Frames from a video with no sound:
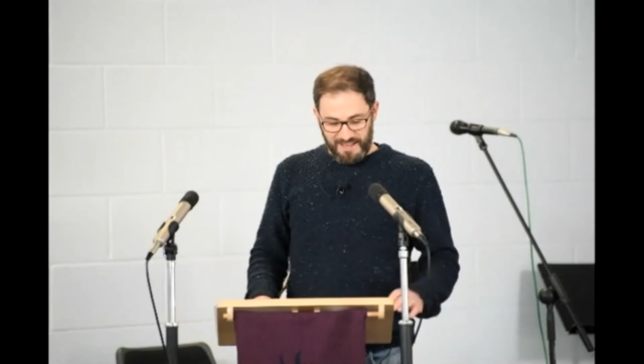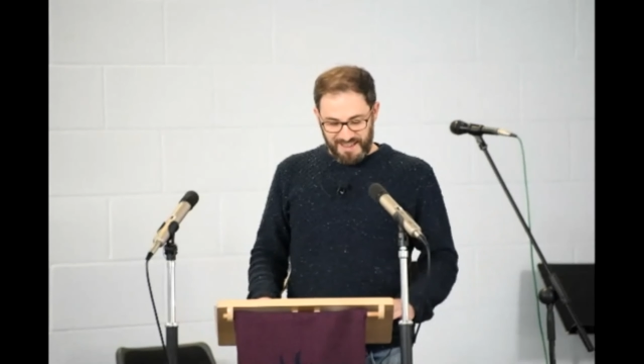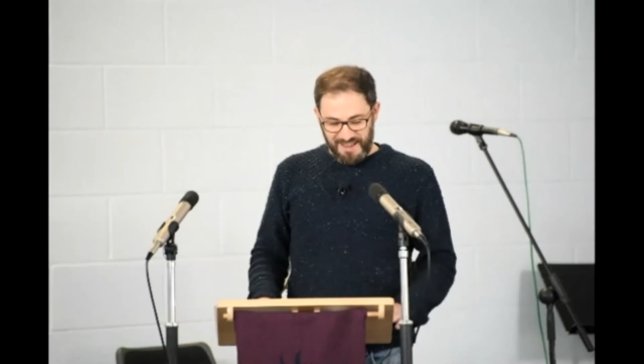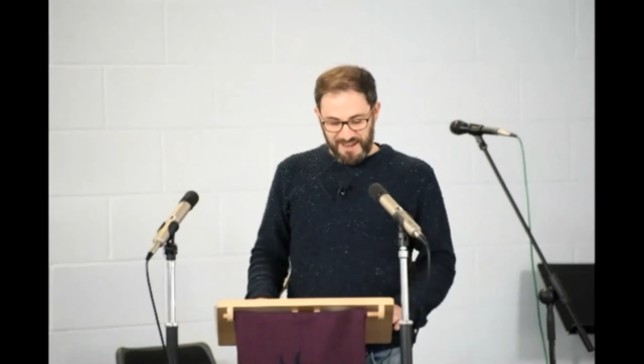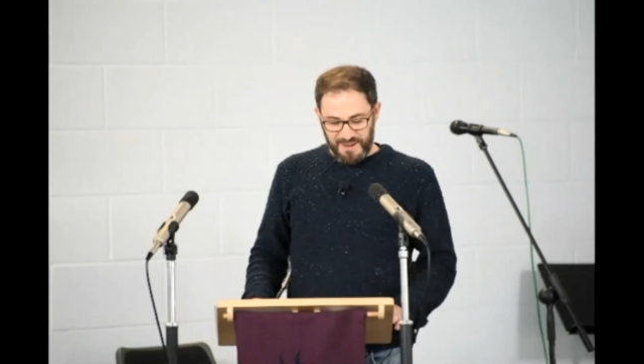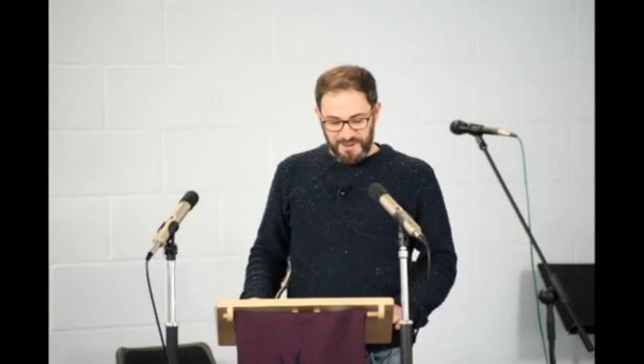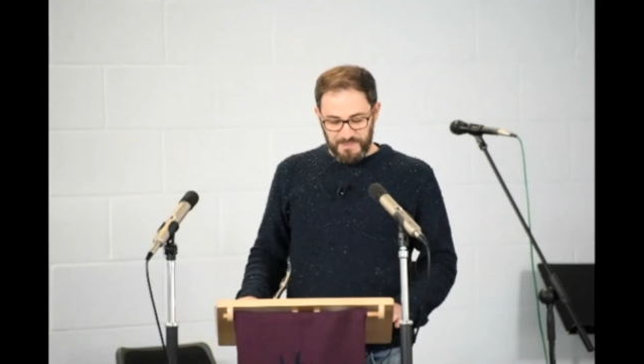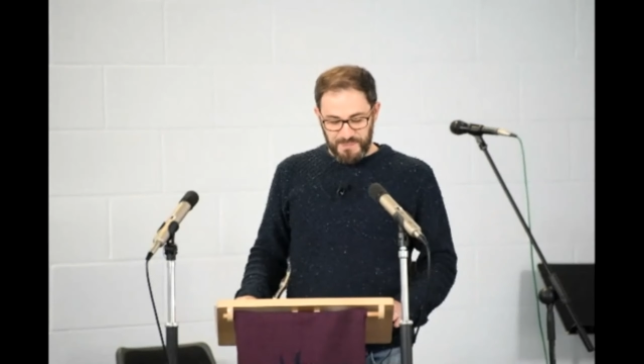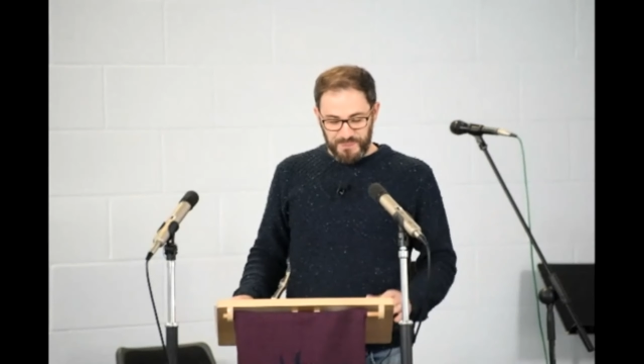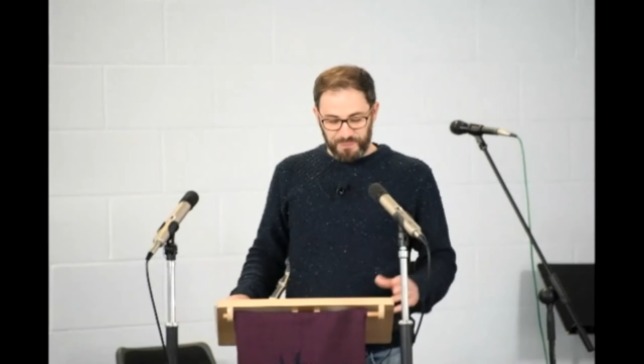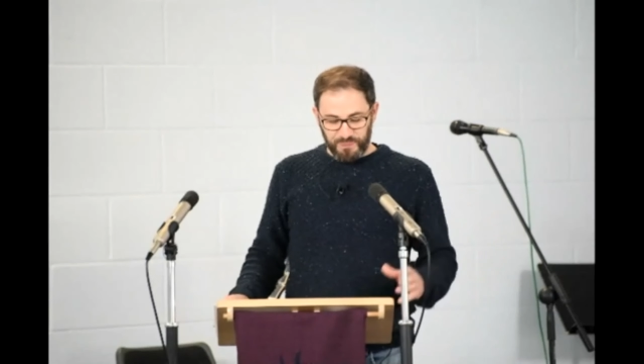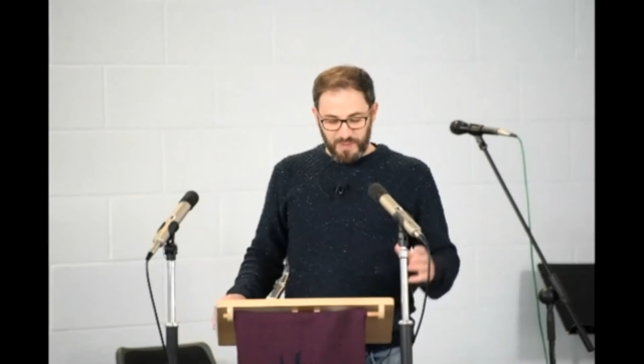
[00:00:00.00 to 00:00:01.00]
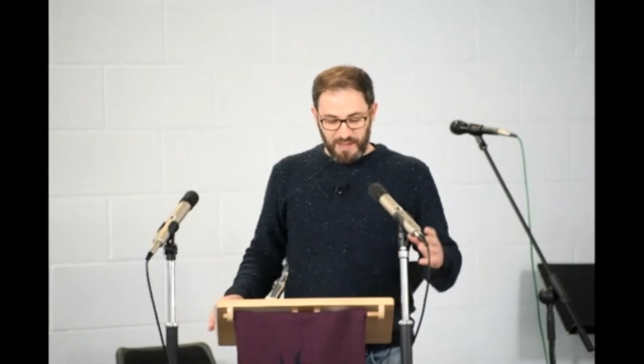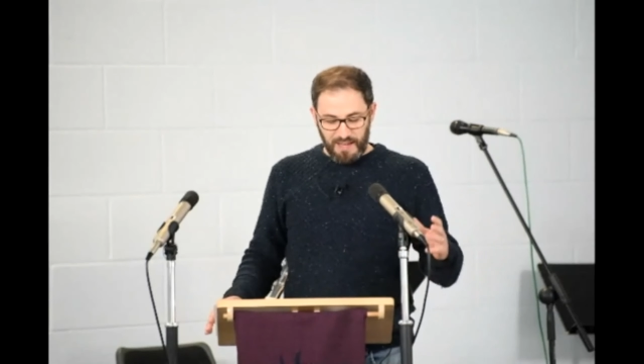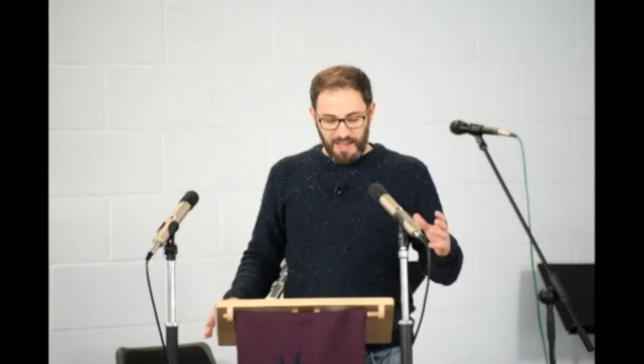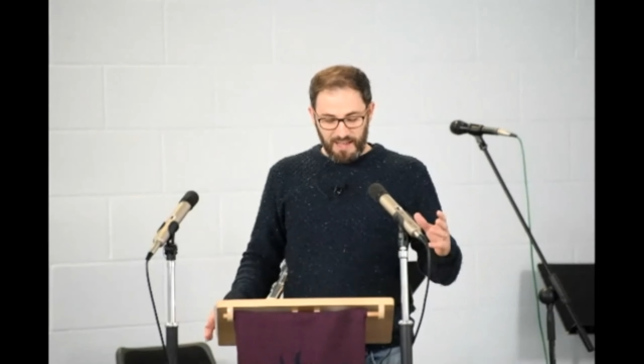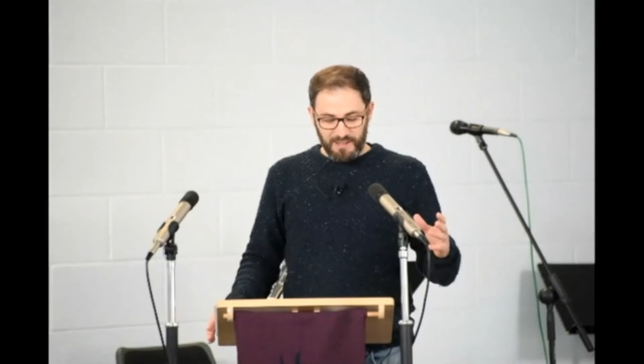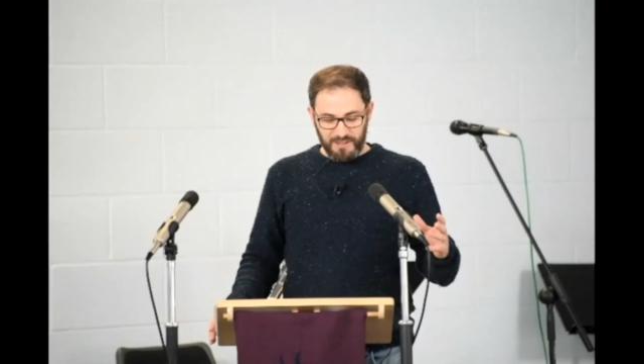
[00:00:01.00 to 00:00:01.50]
And
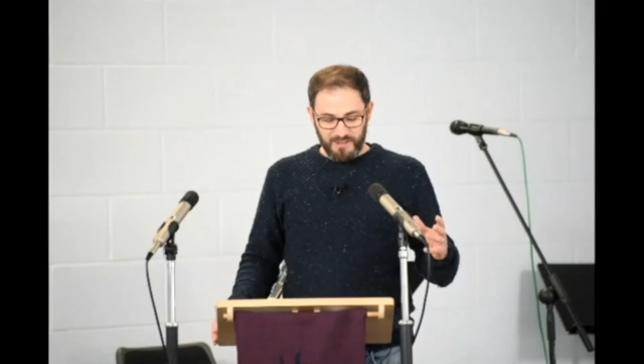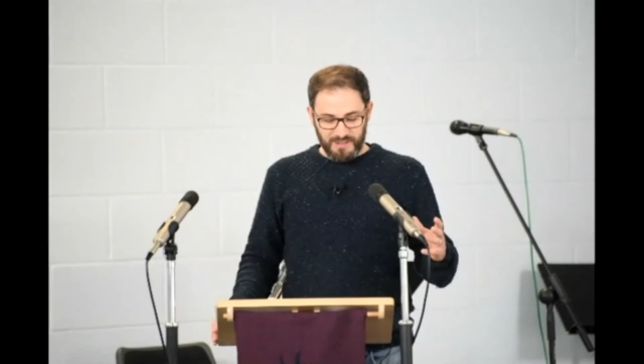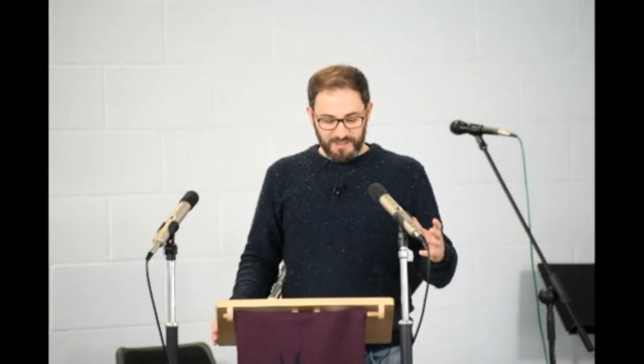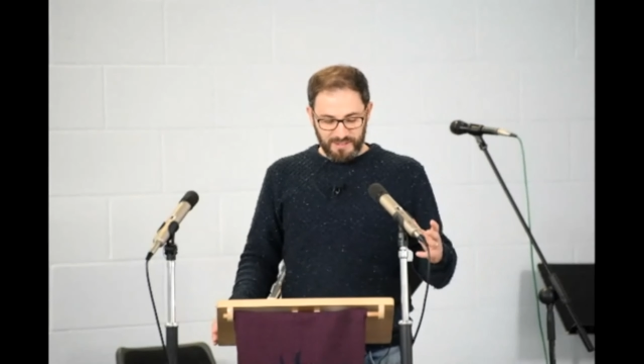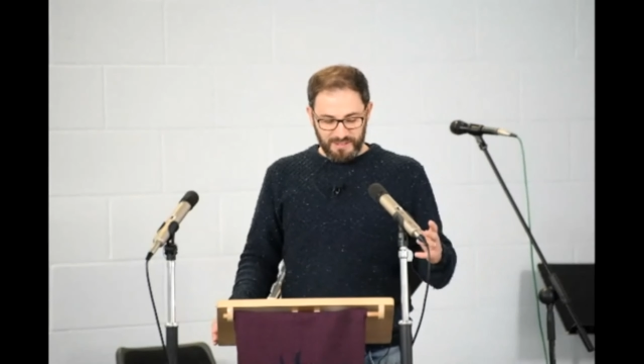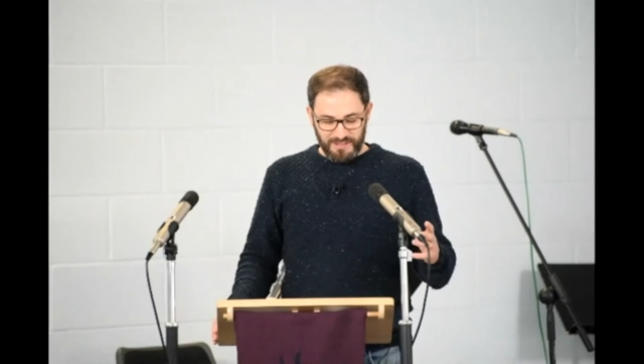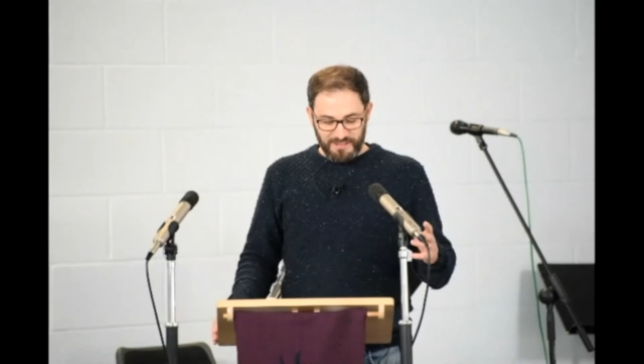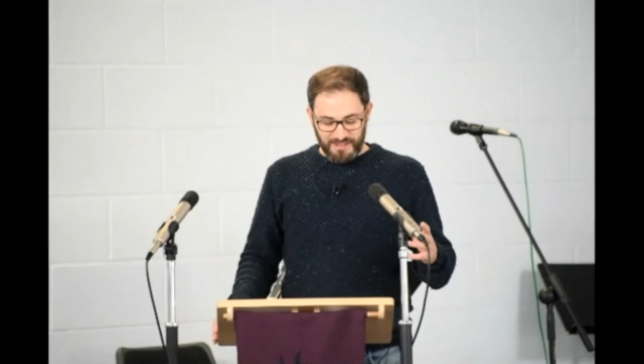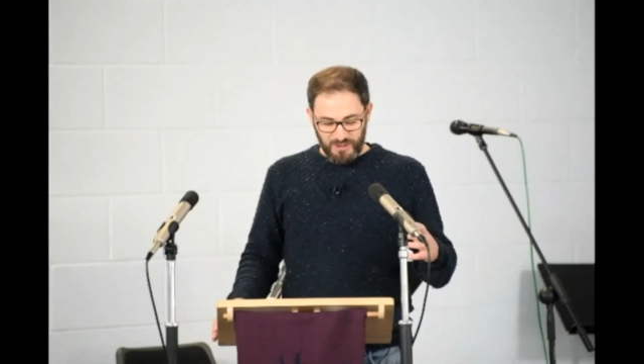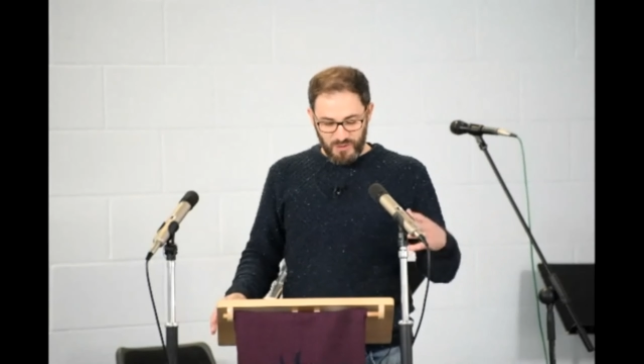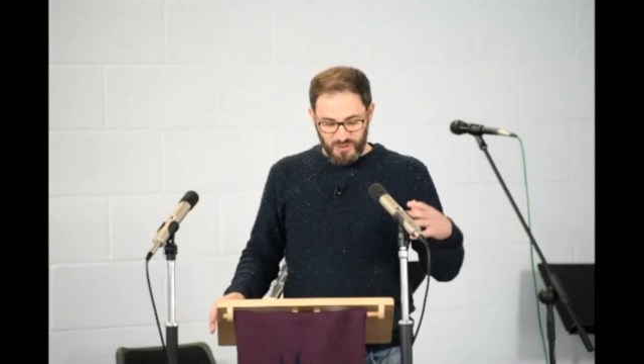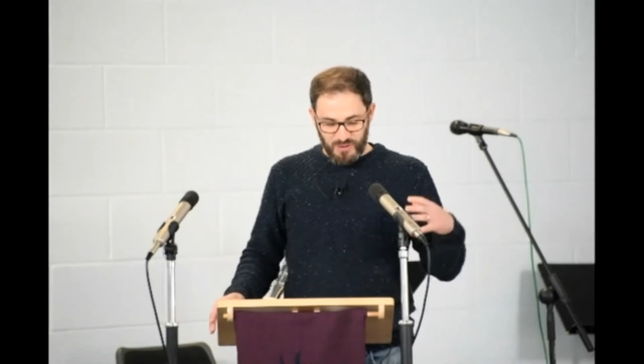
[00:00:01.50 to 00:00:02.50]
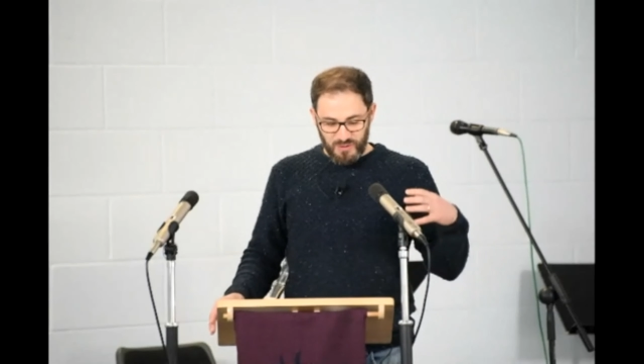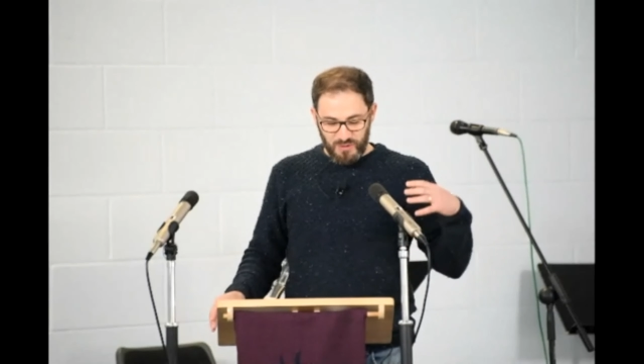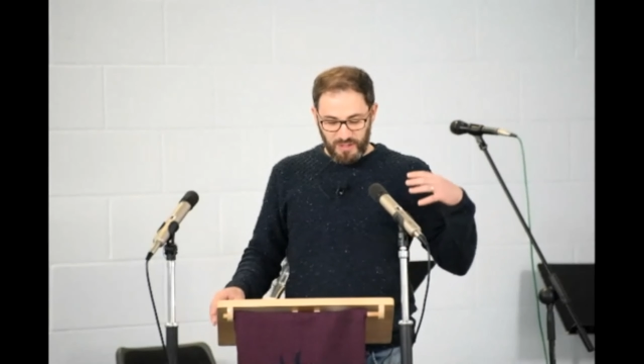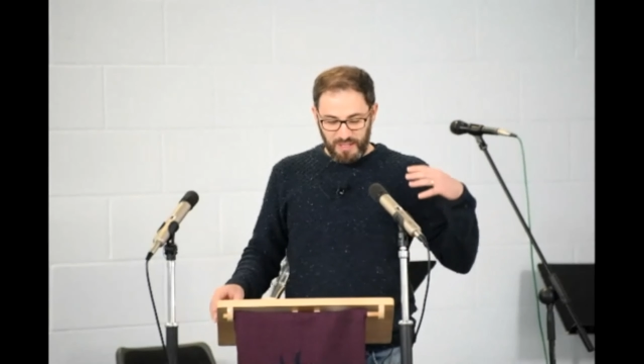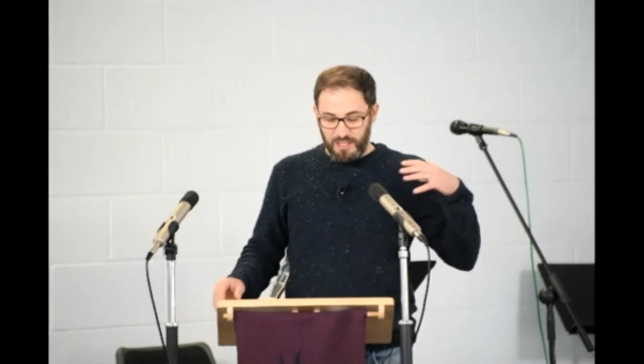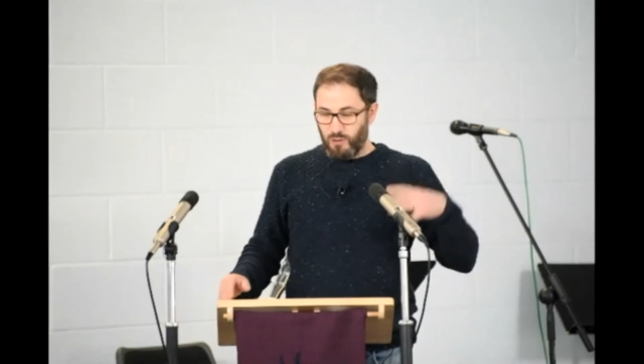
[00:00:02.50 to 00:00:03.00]

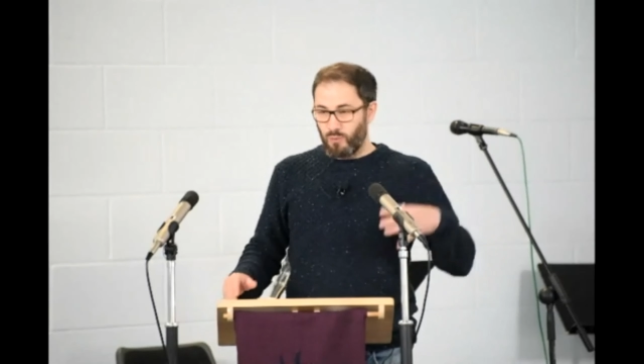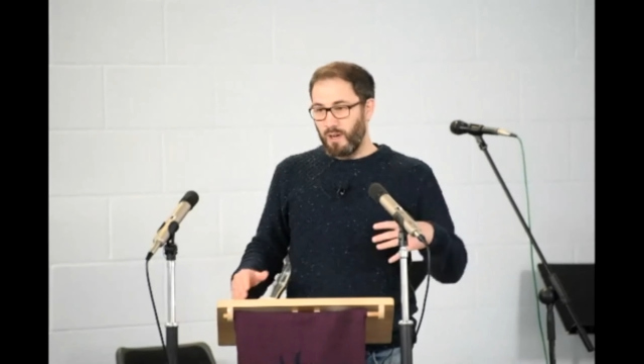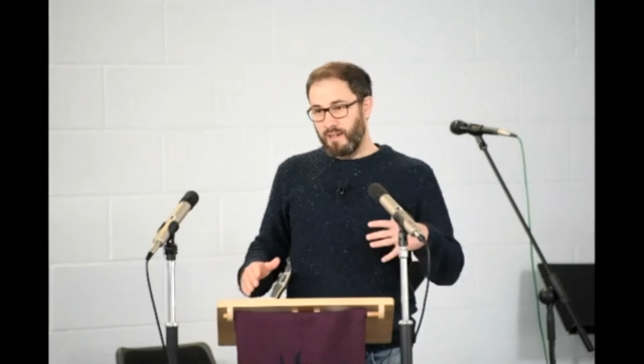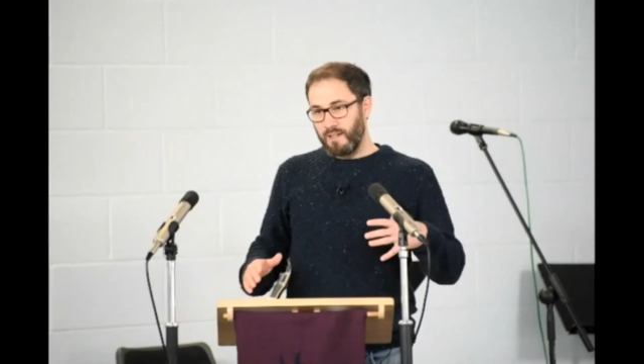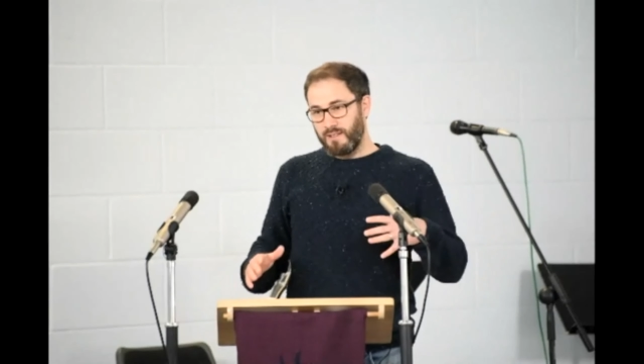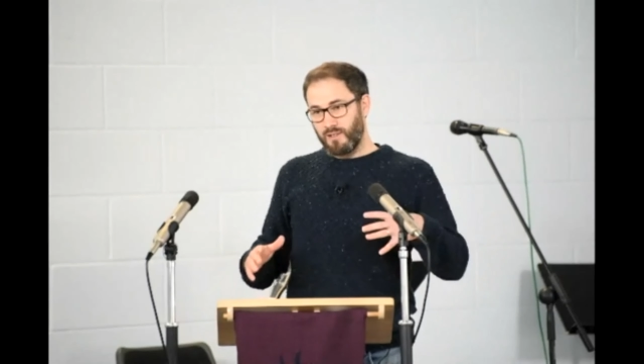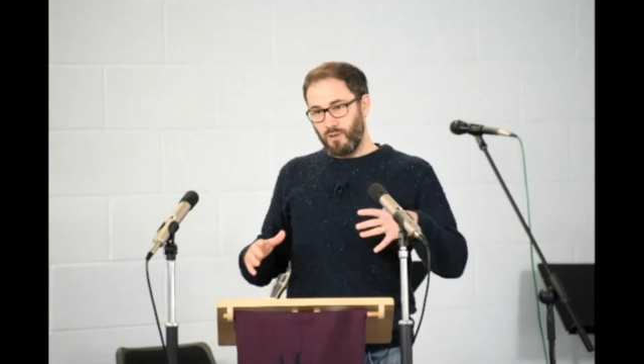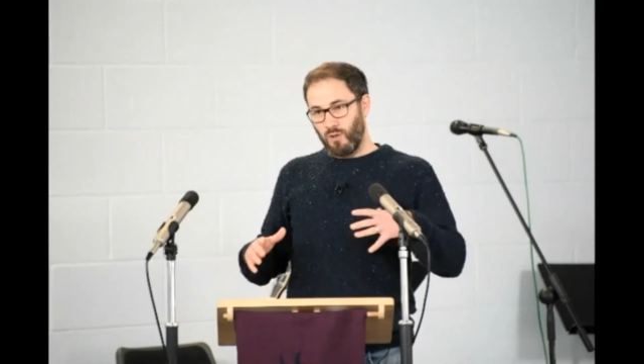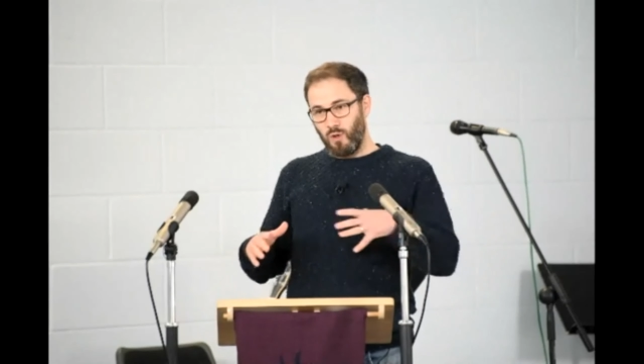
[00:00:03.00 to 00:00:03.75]
the Israelites